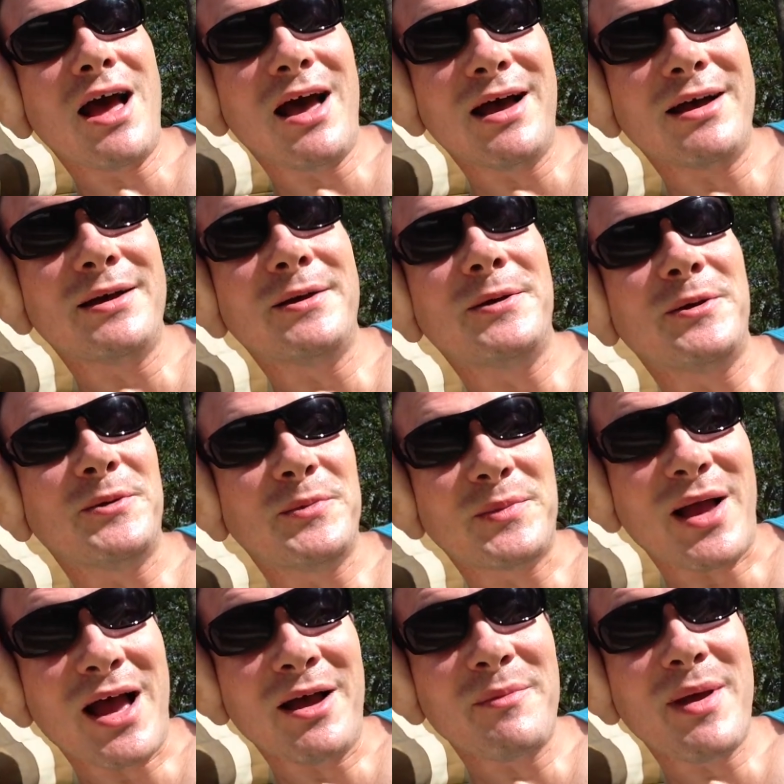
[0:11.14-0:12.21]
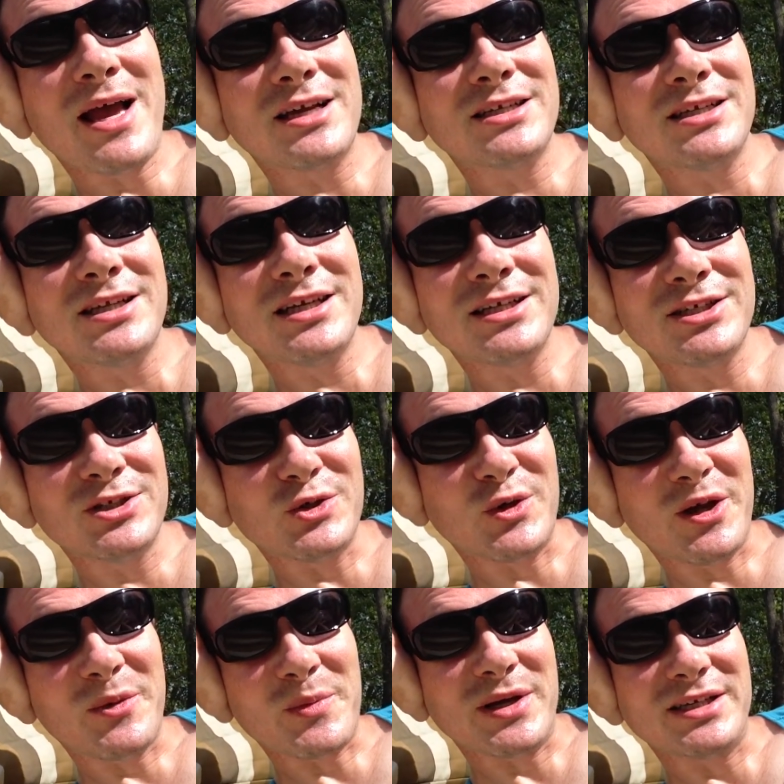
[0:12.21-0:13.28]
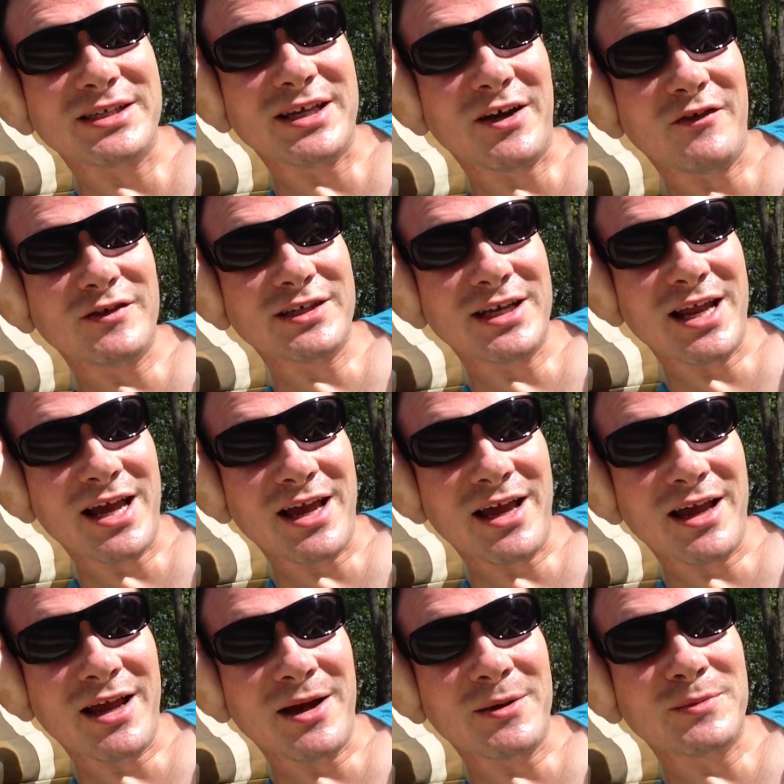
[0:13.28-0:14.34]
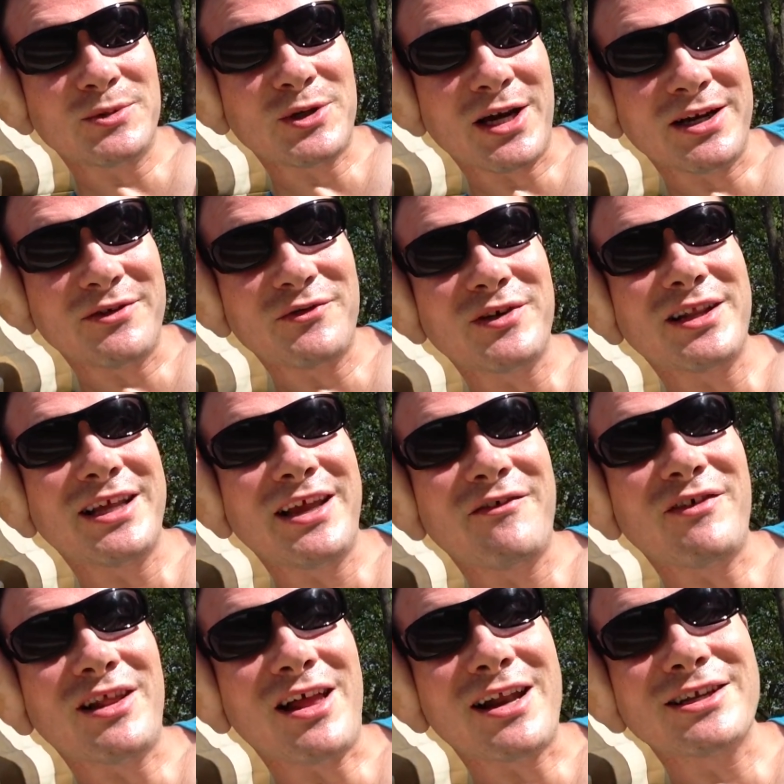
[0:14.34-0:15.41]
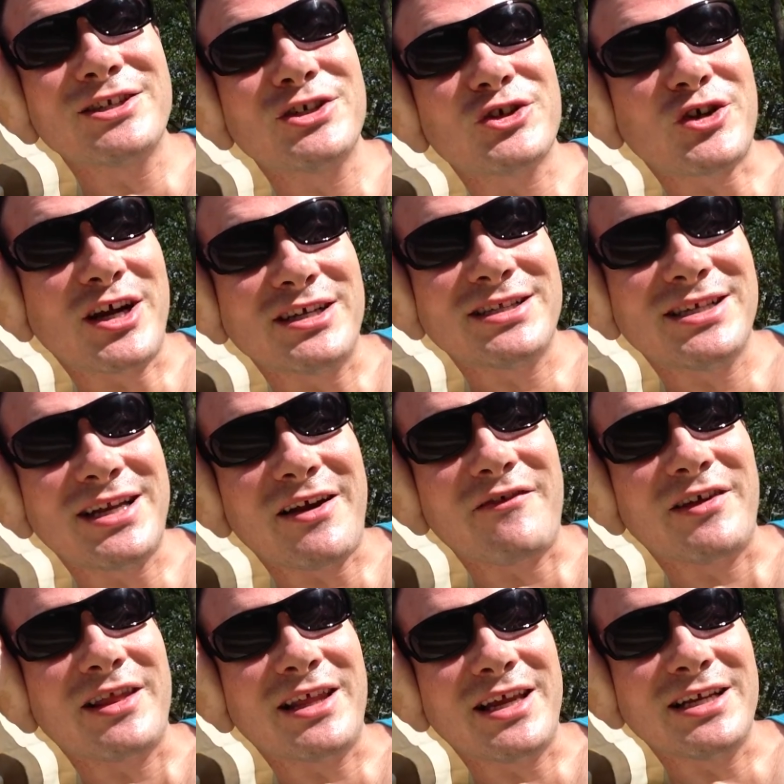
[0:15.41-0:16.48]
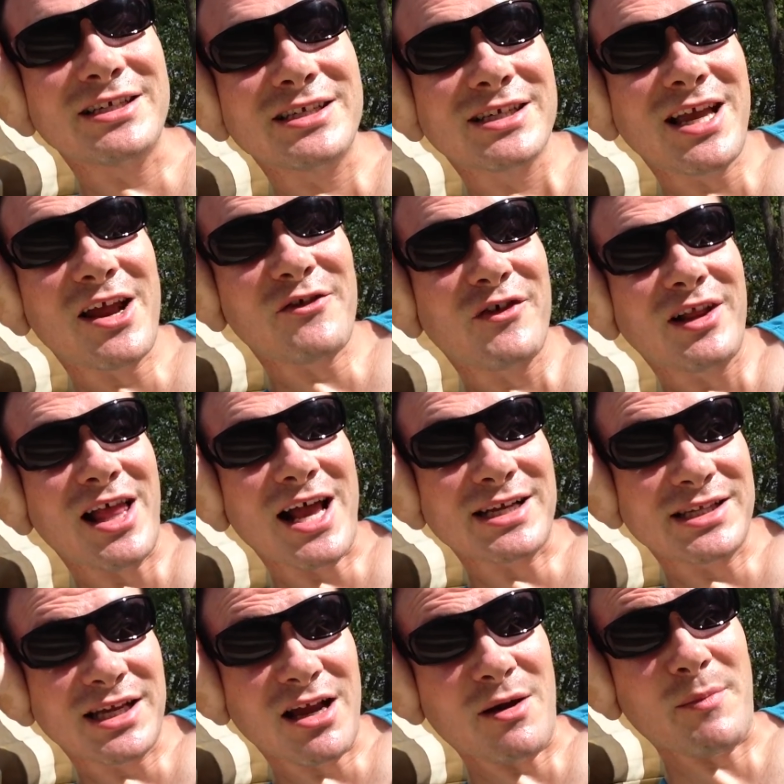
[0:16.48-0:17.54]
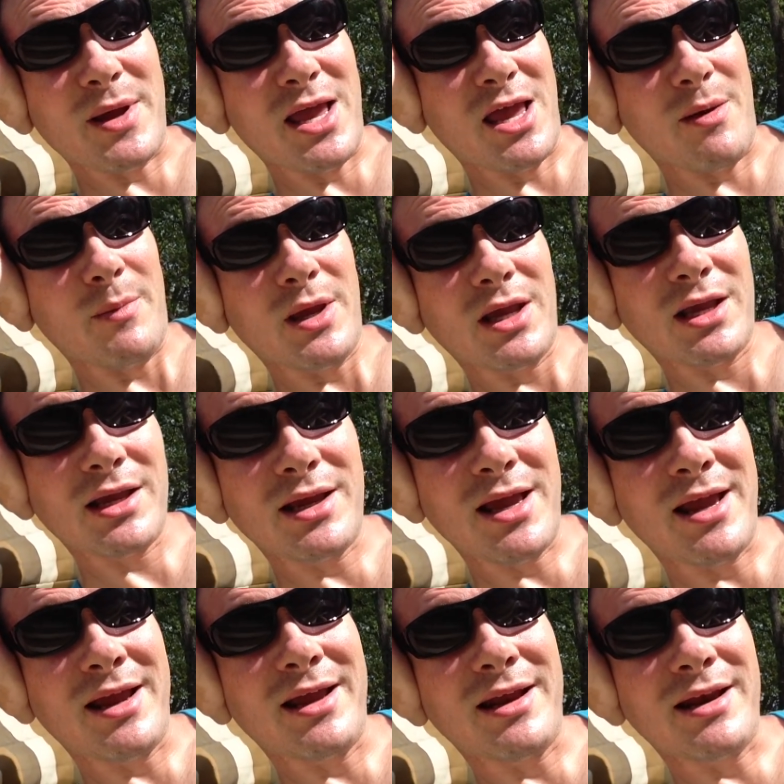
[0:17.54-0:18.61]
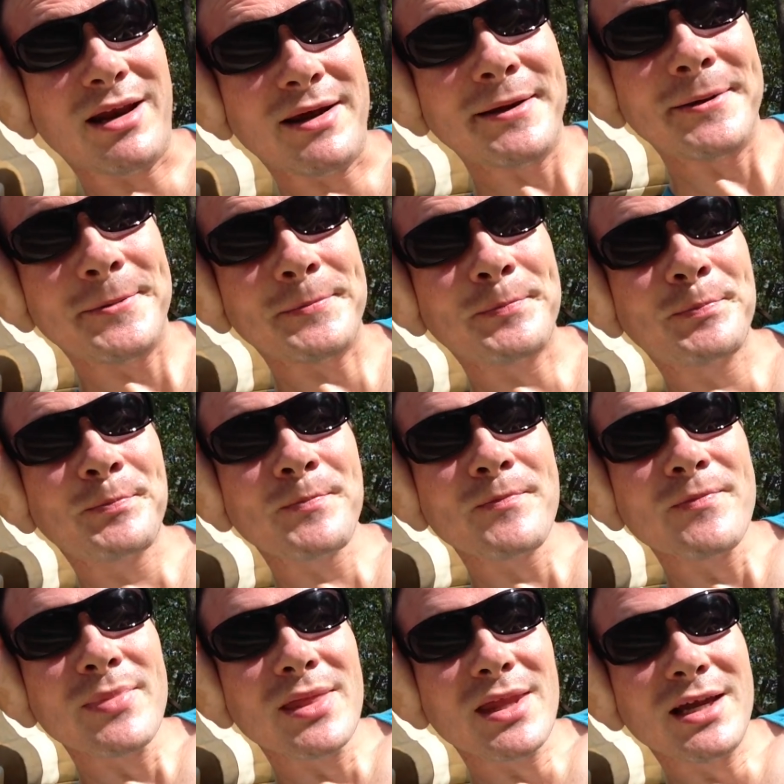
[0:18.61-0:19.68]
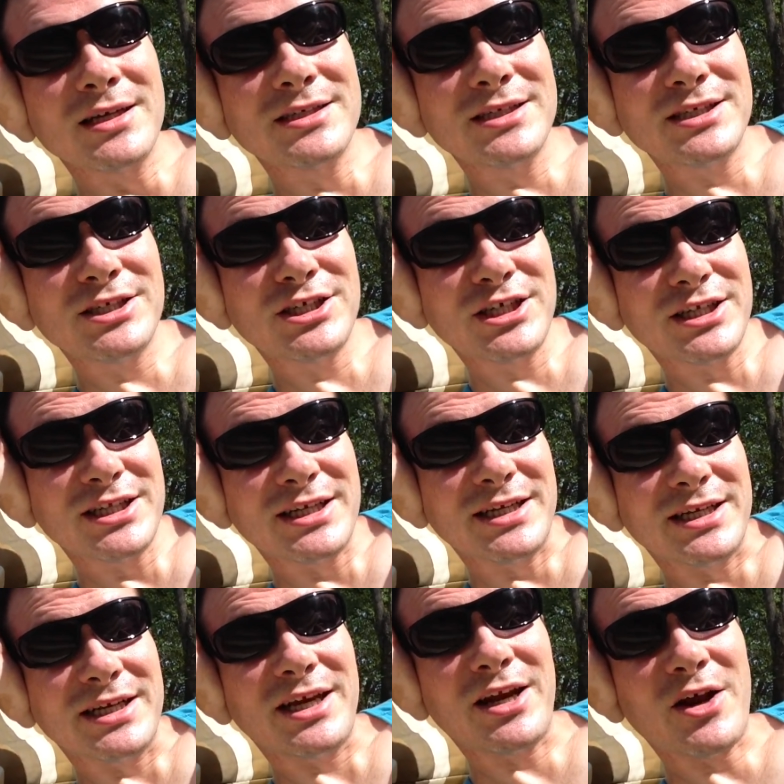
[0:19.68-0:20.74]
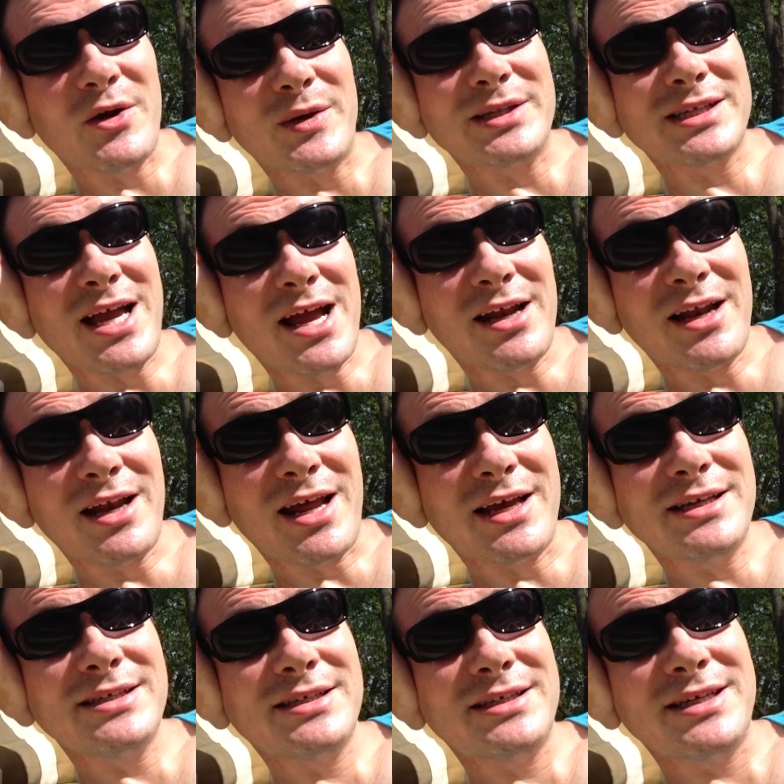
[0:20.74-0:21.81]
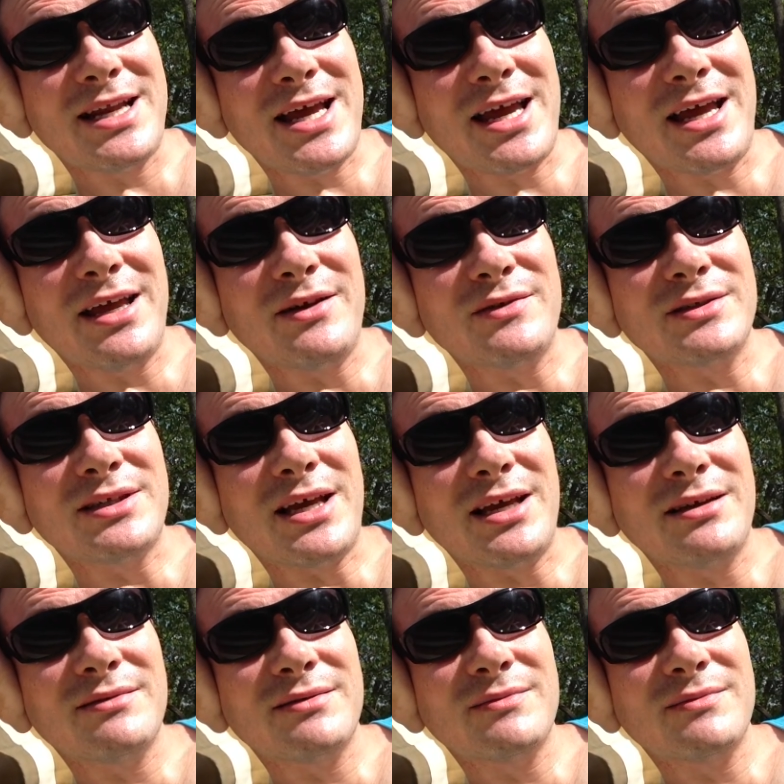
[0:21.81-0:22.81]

Um, I'm actually enjoying myself today. I'm trying to relieve a lot of stress and everything, just kind of relaxing on my hammock and um, just chilling. You know, it's kind of nice today. It was like